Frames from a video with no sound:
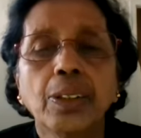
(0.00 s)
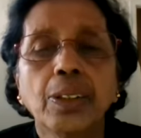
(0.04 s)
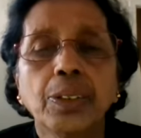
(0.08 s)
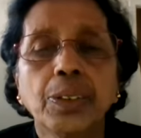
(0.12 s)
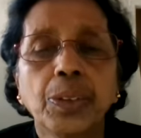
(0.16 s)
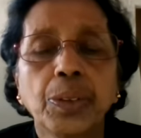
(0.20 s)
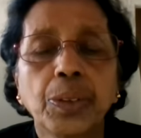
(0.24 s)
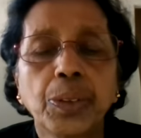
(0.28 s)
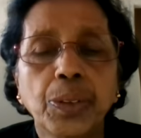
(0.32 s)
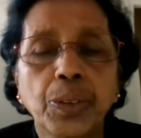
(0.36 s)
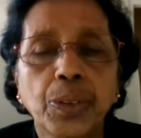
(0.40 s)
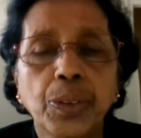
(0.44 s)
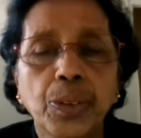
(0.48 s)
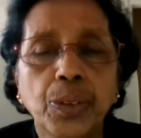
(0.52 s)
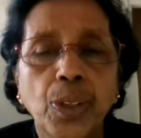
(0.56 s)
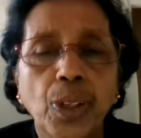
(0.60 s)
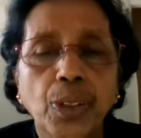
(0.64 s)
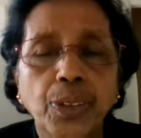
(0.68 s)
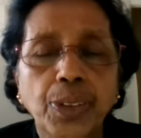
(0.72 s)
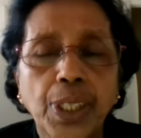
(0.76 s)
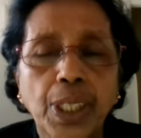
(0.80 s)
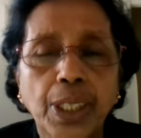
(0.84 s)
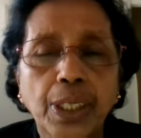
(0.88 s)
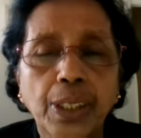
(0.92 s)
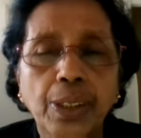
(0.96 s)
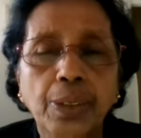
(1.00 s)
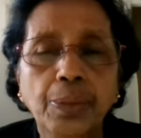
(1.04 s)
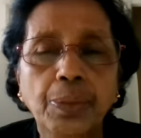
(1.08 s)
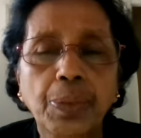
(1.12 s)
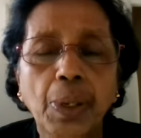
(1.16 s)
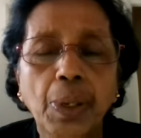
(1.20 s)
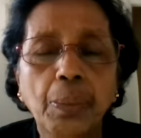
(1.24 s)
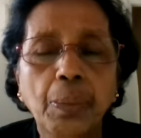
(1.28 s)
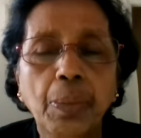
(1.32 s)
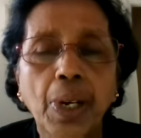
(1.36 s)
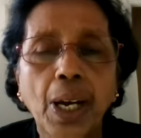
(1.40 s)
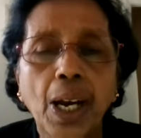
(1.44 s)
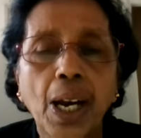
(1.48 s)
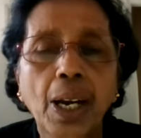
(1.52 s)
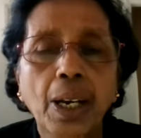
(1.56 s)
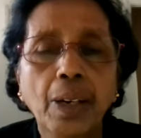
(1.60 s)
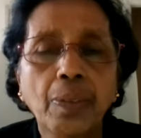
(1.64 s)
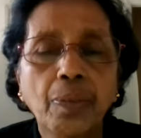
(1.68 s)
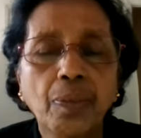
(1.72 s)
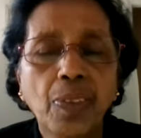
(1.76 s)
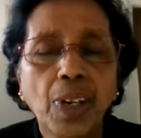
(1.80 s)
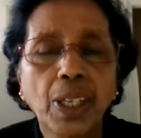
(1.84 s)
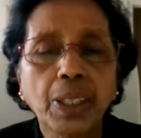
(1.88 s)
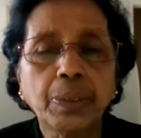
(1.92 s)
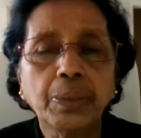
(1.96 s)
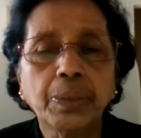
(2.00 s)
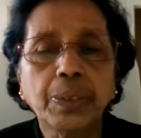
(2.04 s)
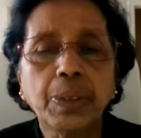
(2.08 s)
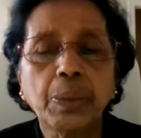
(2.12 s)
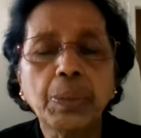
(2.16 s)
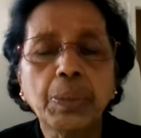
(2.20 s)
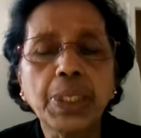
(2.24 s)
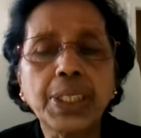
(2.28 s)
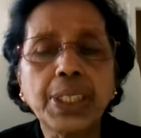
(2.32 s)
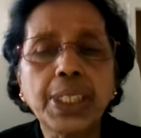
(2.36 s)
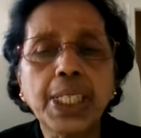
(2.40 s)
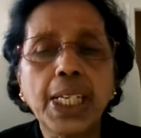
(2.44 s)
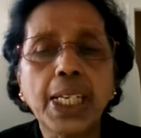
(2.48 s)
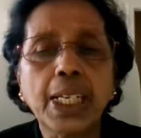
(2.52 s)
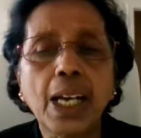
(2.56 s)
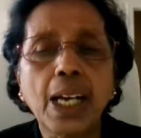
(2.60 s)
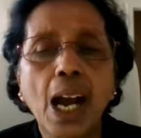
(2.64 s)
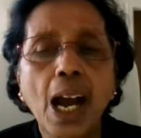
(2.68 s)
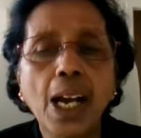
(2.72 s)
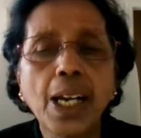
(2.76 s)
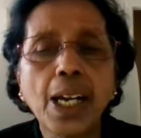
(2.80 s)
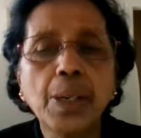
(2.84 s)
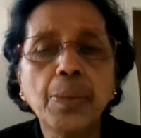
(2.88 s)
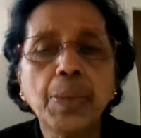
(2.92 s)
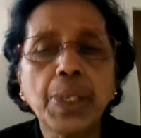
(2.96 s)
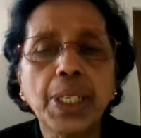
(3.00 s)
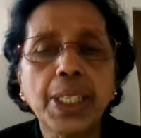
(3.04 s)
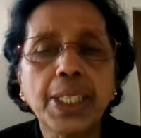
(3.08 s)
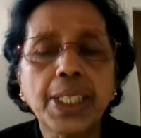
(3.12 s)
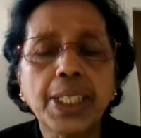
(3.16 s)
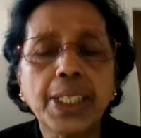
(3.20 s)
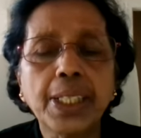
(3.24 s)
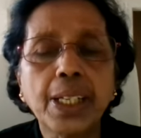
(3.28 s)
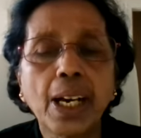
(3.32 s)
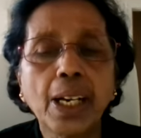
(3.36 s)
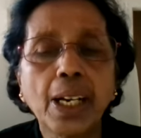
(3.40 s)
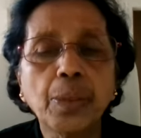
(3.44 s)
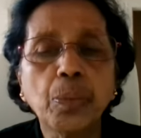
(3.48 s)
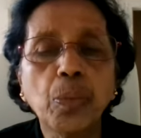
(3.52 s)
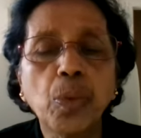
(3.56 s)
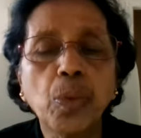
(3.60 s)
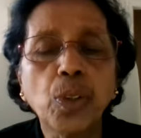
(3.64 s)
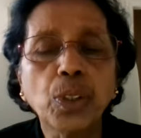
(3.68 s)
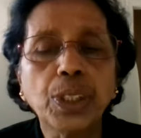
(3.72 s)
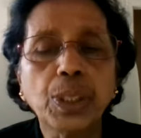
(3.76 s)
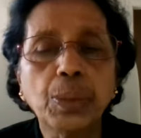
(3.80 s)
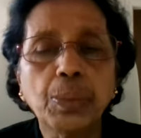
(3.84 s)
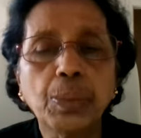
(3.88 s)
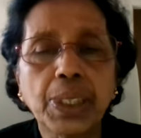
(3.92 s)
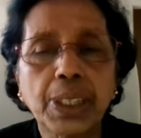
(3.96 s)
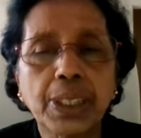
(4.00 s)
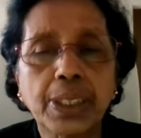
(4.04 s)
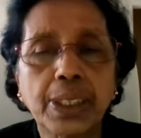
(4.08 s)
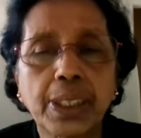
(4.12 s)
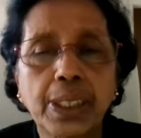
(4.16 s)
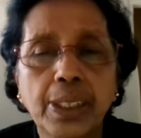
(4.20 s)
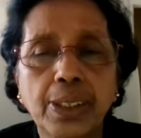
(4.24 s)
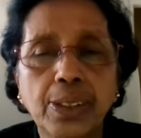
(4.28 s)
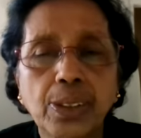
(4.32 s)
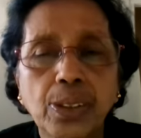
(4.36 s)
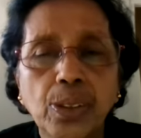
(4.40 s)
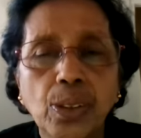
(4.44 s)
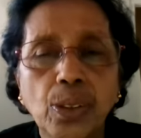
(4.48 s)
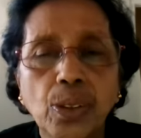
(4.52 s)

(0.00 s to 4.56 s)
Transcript: Not that, I, uh, but the mistake I made it, I bought the business.